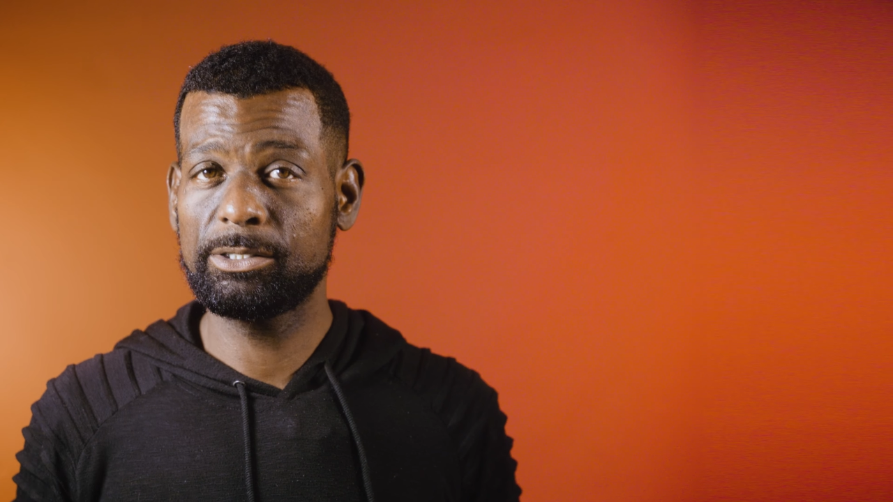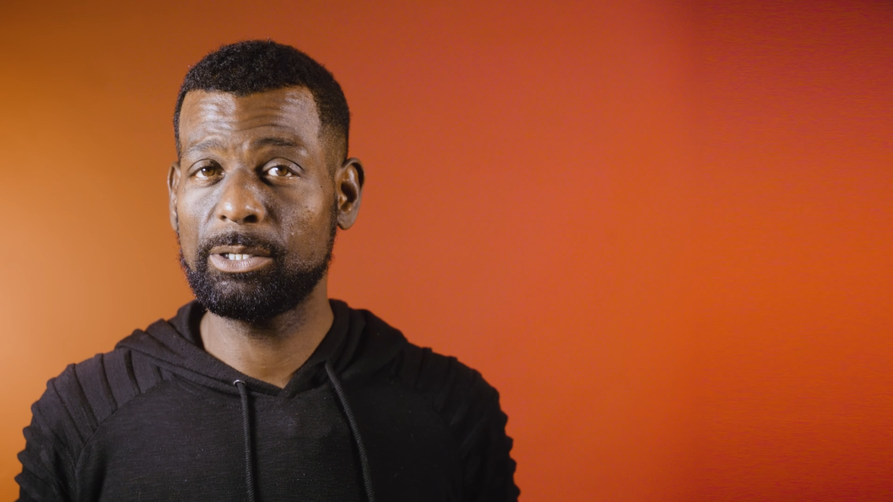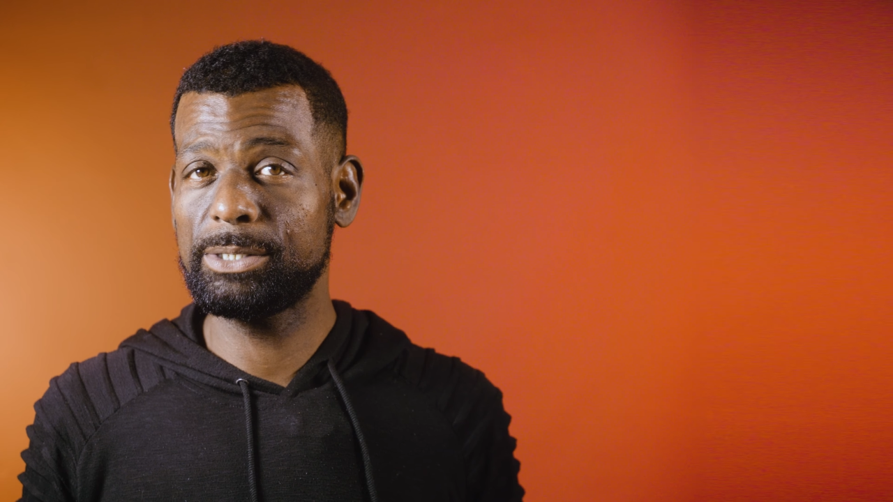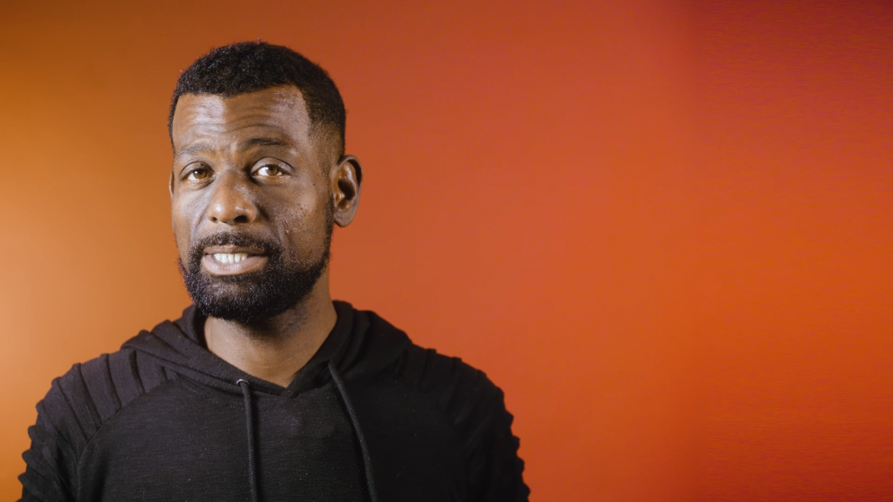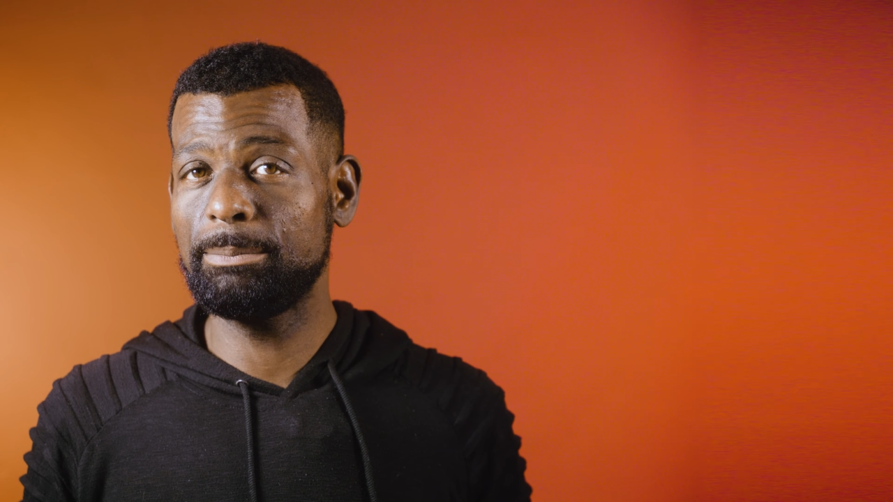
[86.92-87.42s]

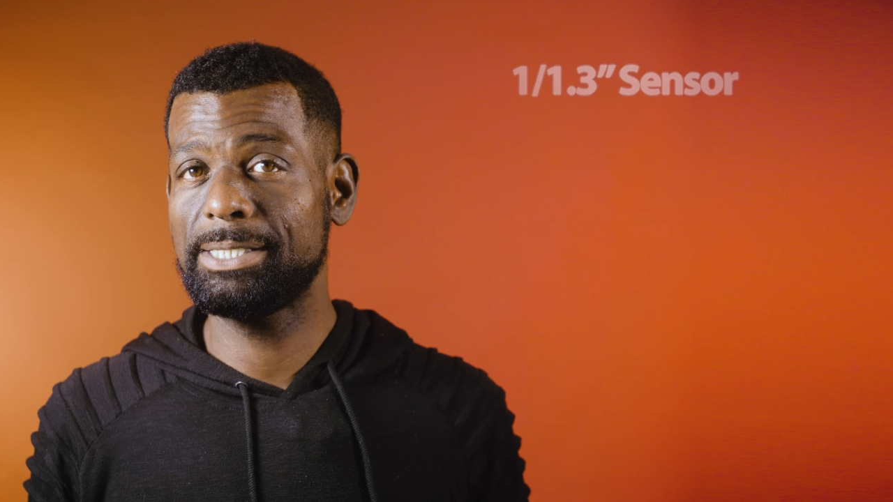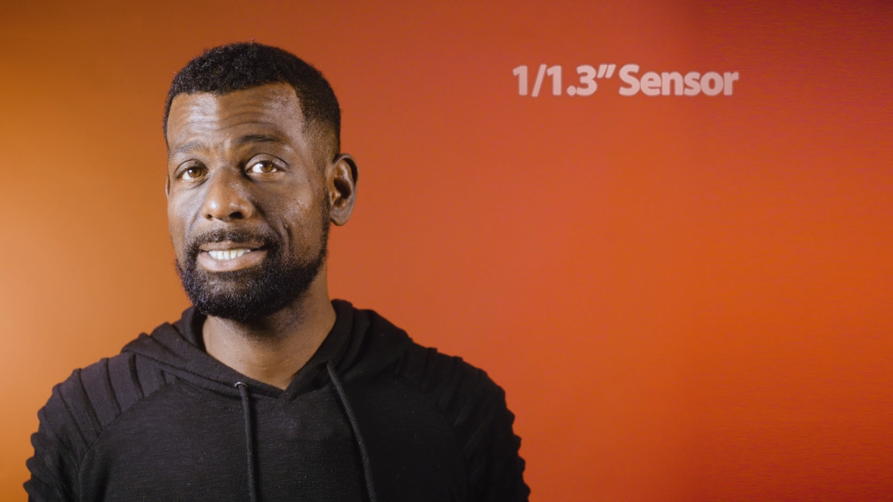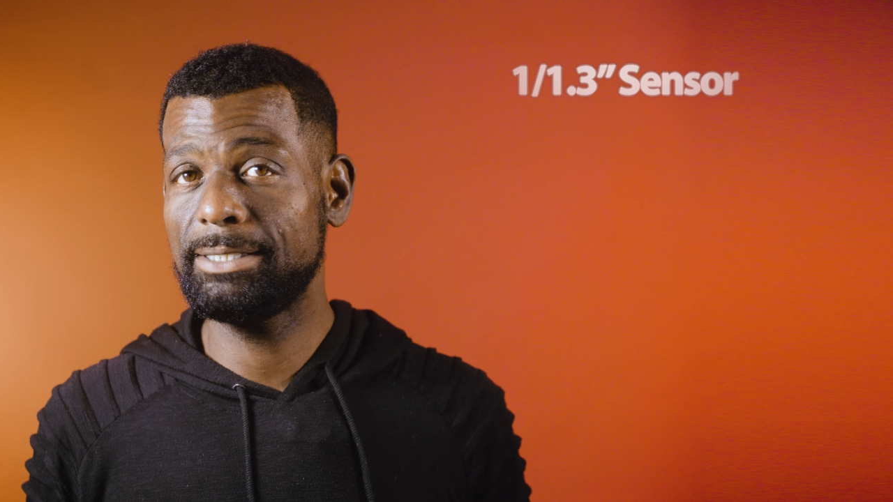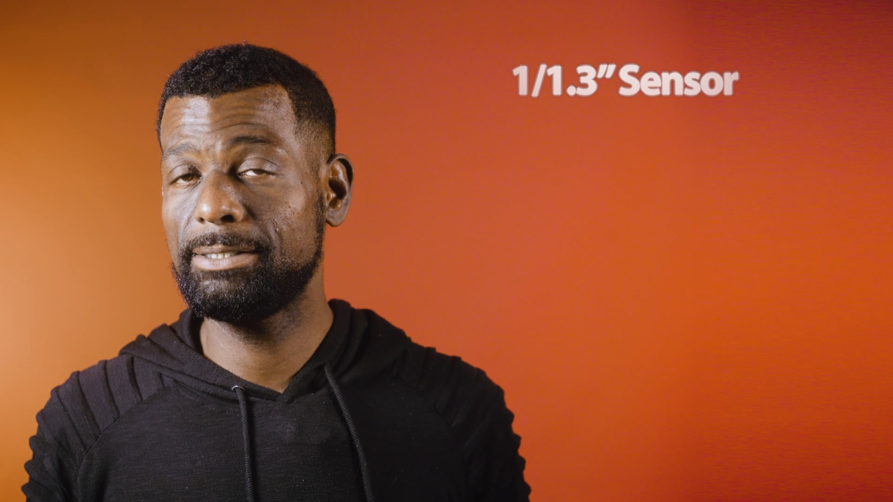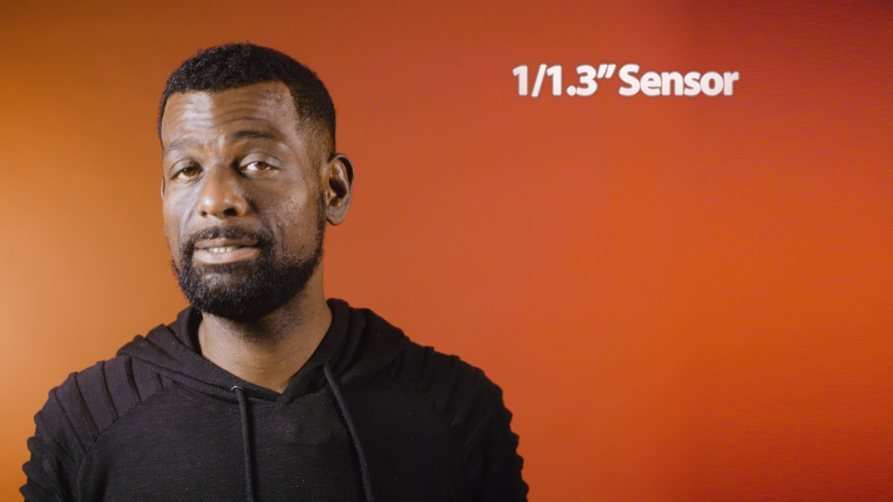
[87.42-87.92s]
So a similar
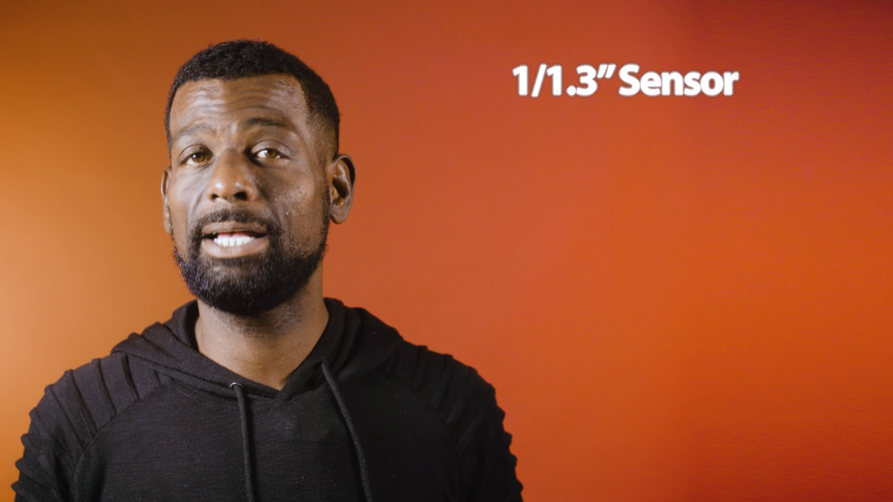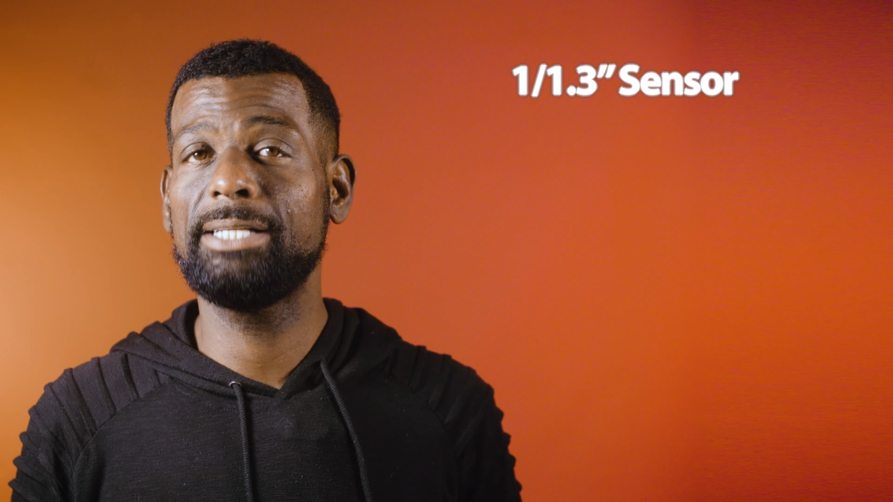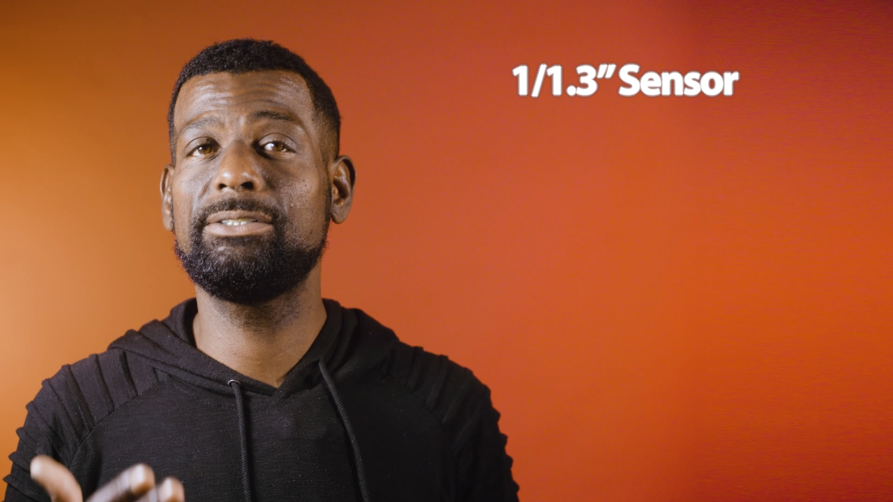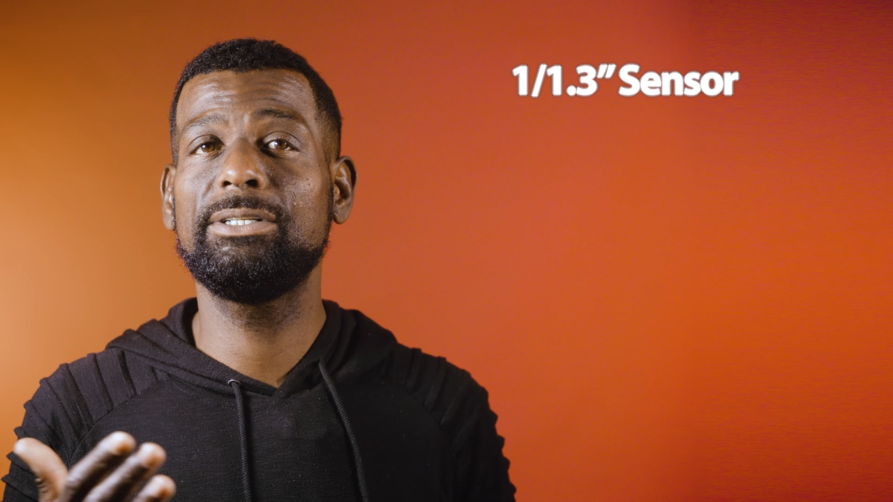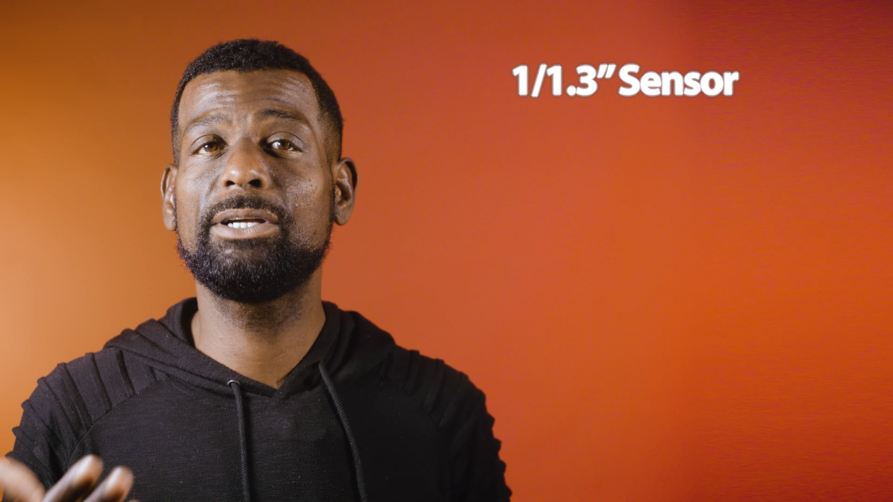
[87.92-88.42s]
sensor
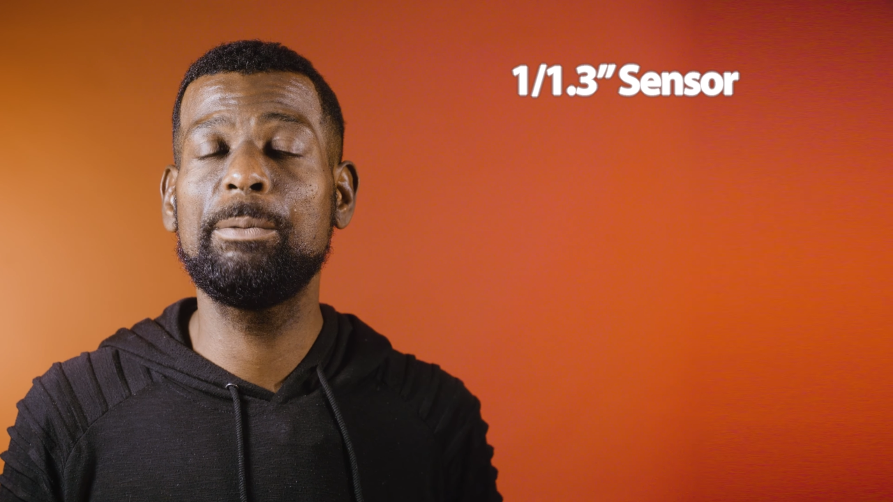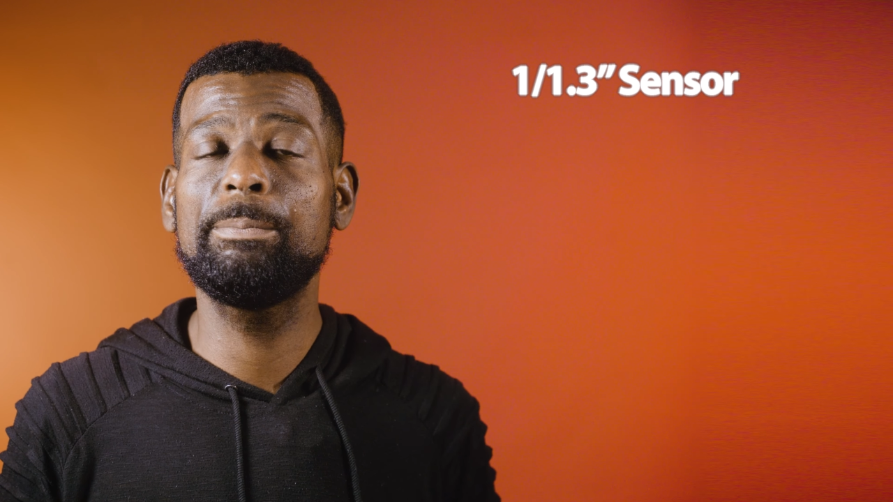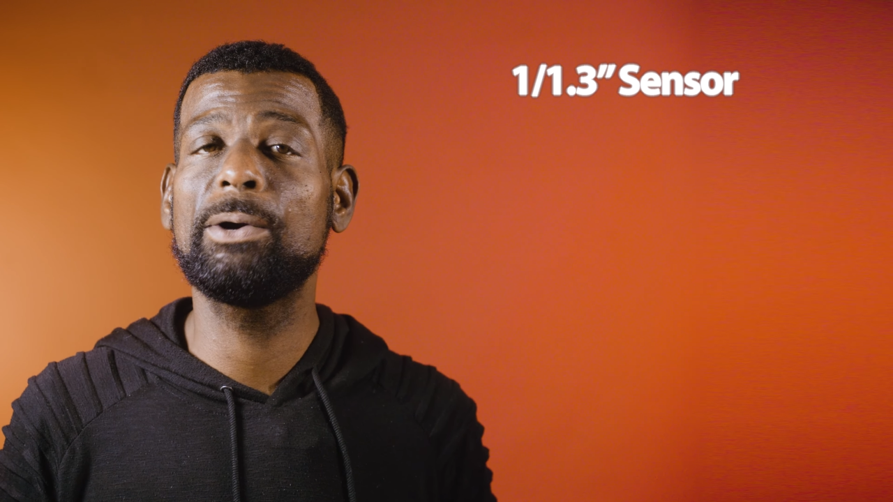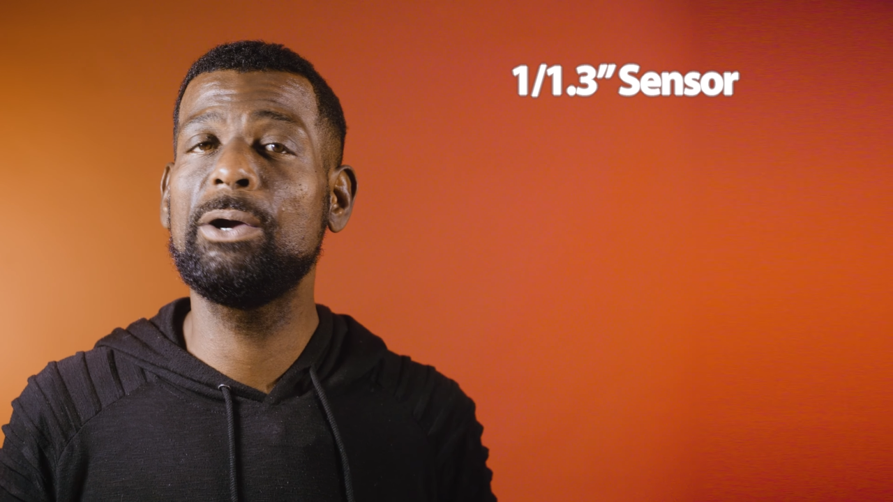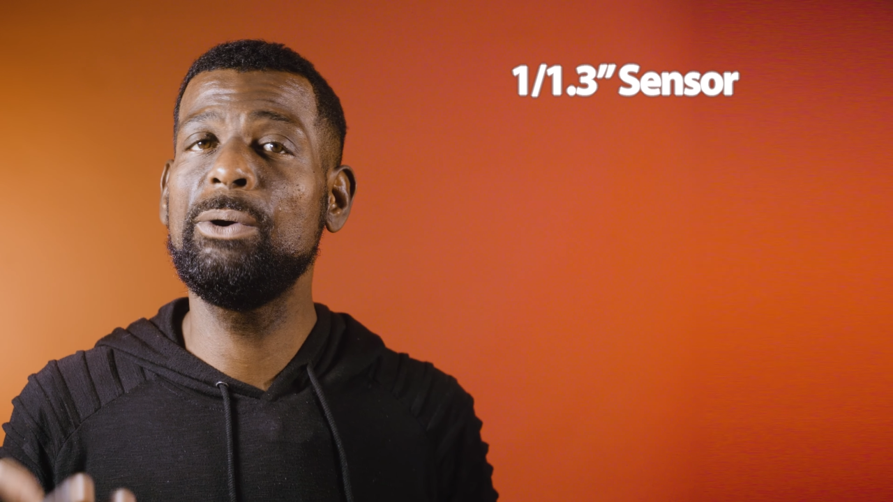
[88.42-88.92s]
size to the
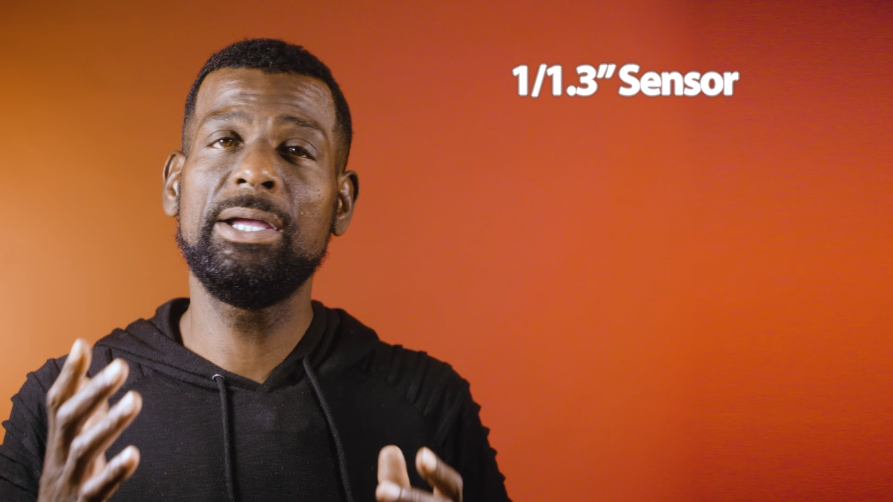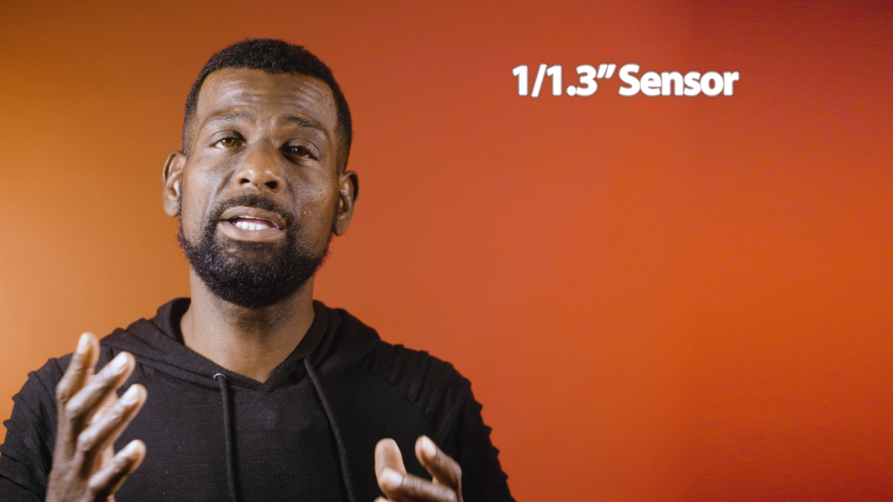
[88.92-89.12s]
GoPro,